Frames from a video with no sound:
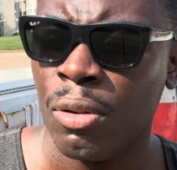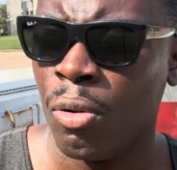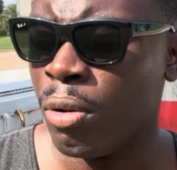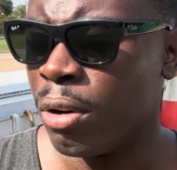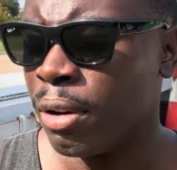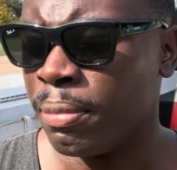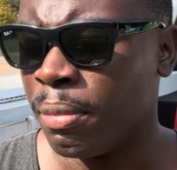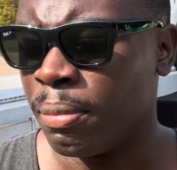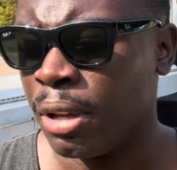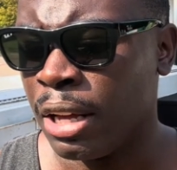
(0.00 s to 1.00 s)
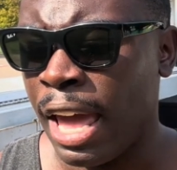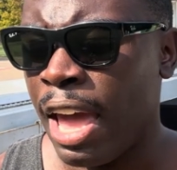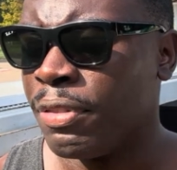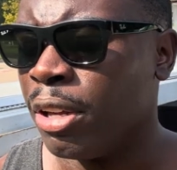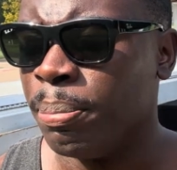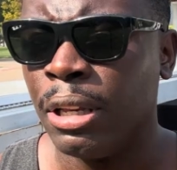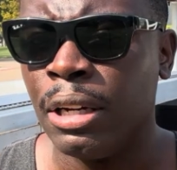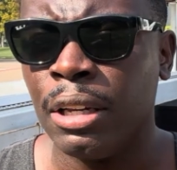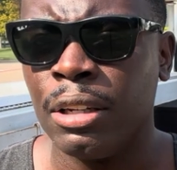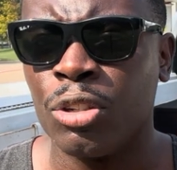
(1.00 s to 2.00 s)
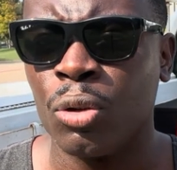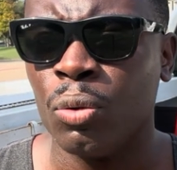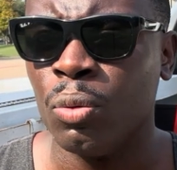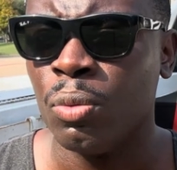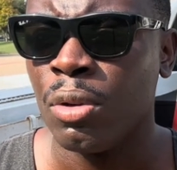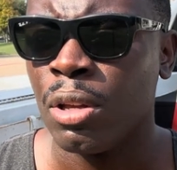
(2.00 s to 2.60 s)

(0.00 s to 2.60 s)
or have the ability to